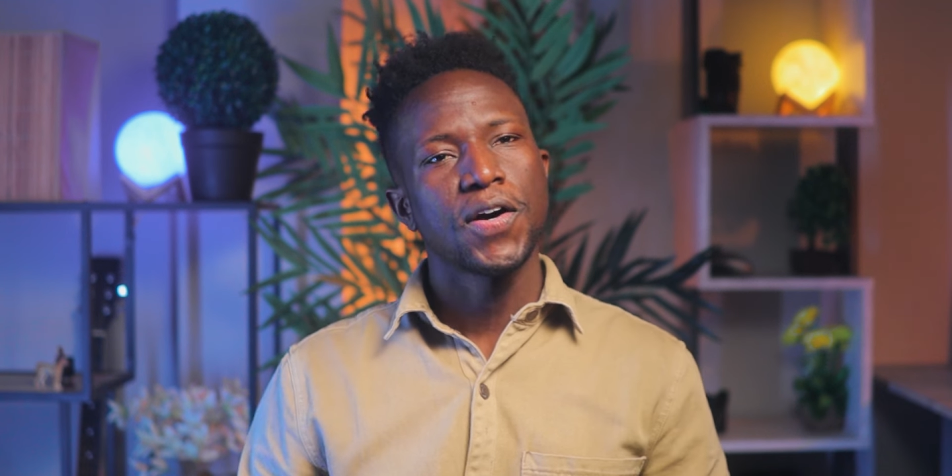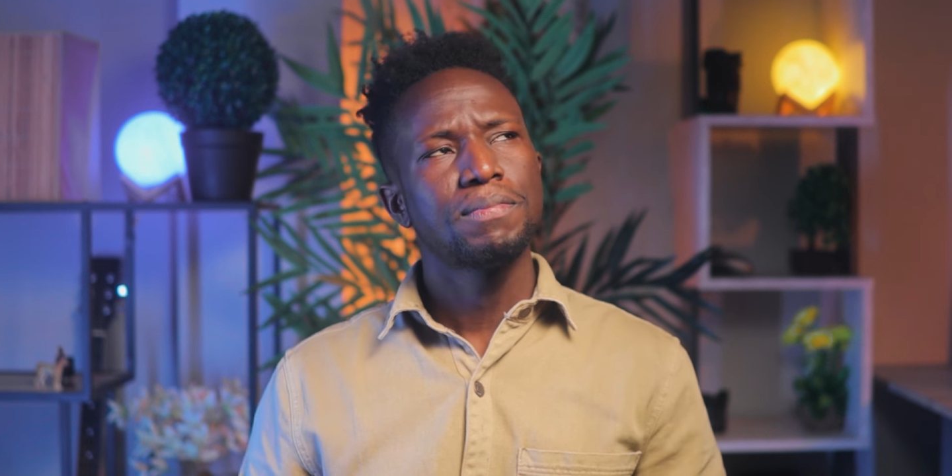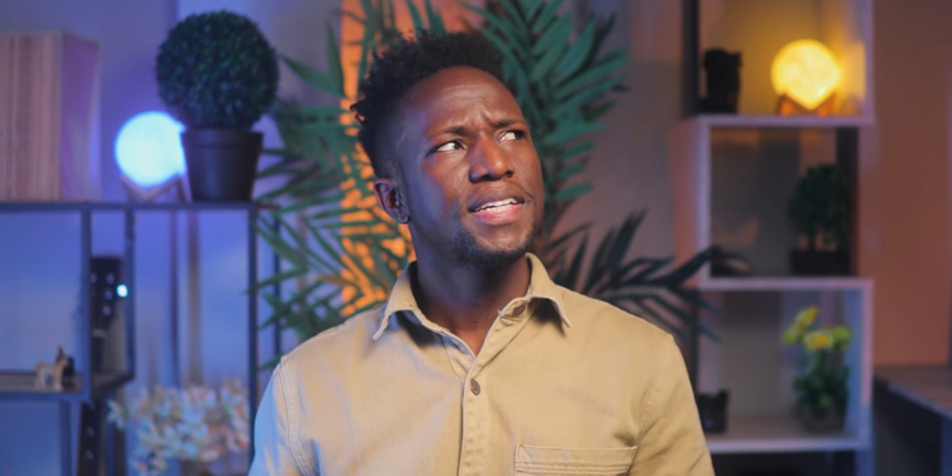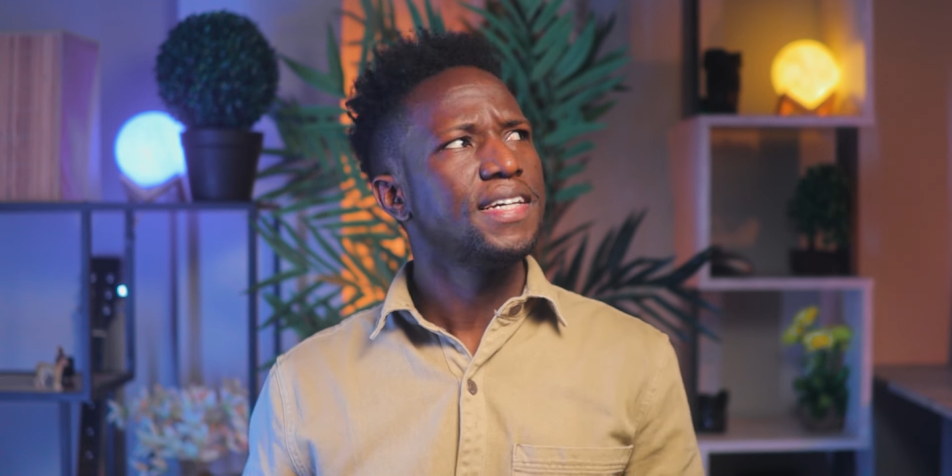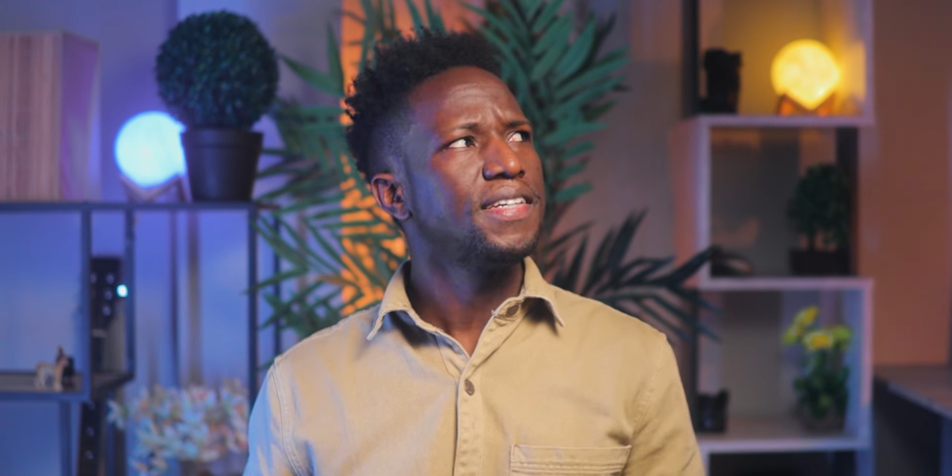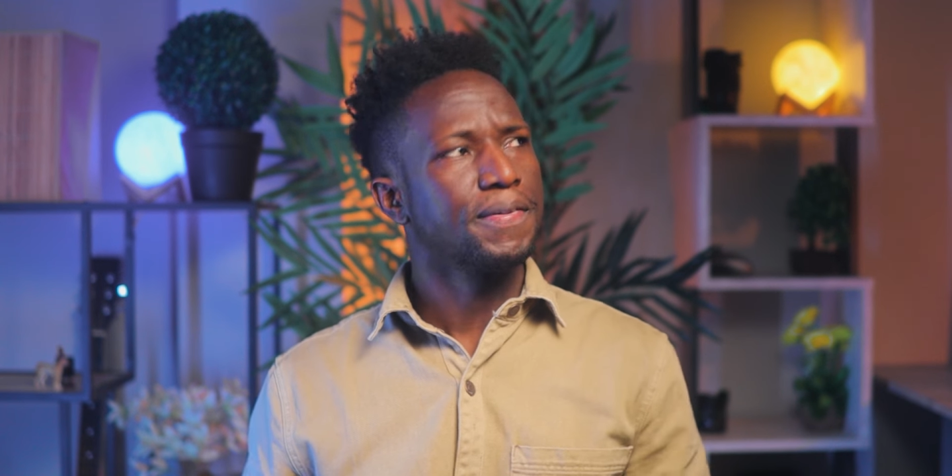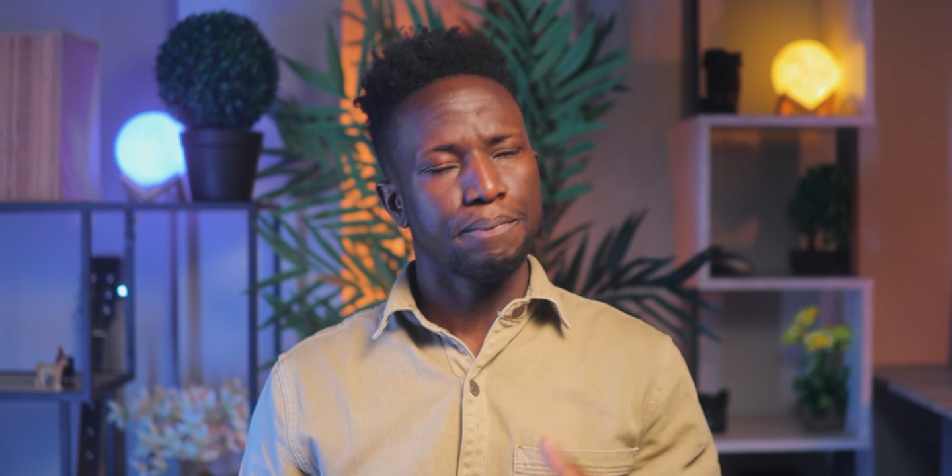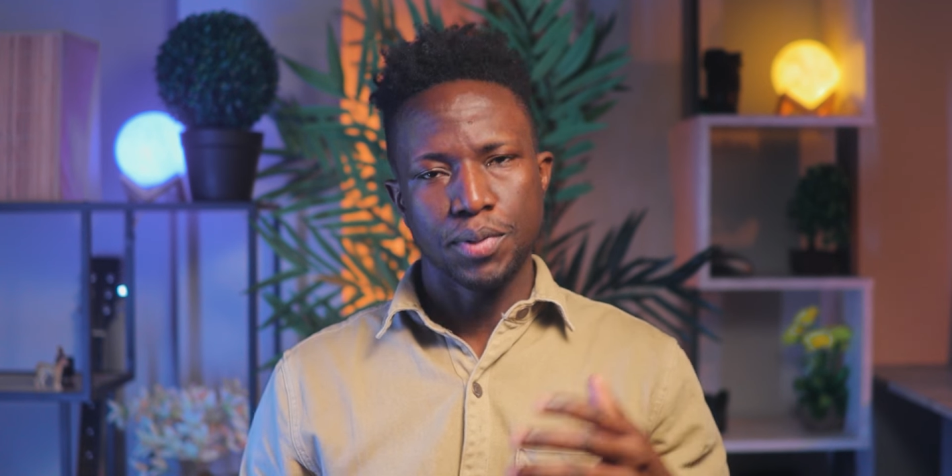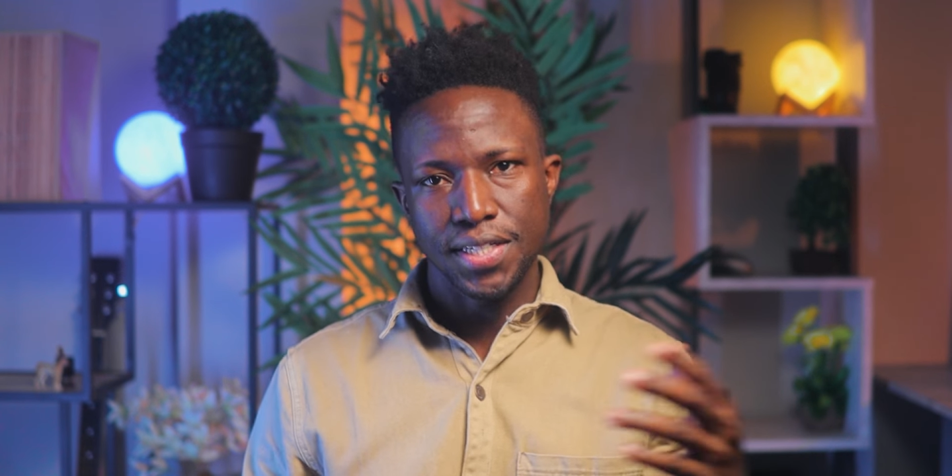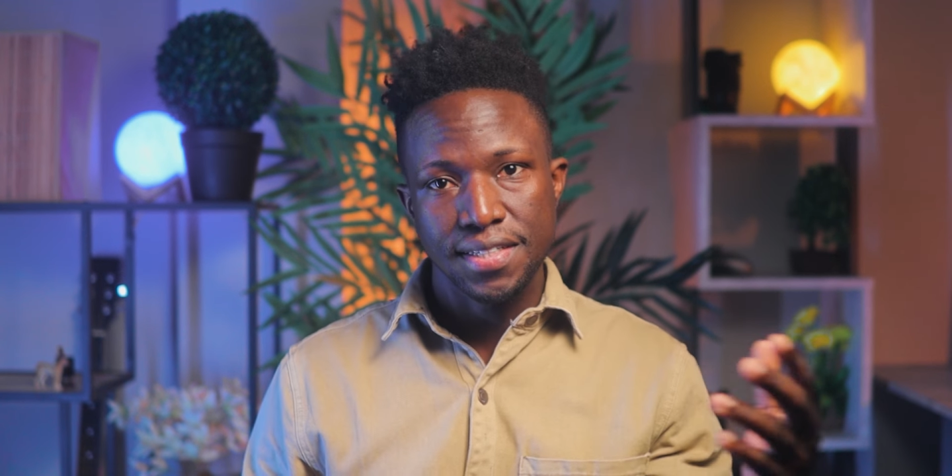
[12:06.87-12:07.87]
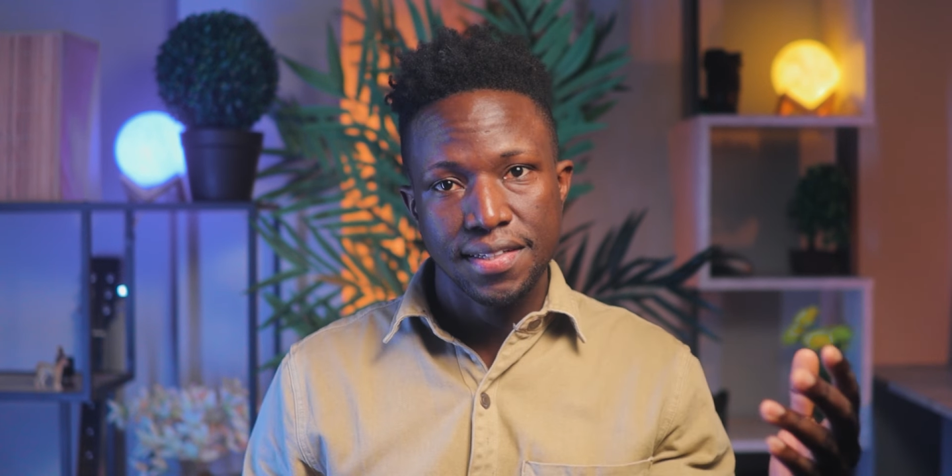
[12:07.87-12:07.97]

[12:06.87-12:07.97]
Obtaining police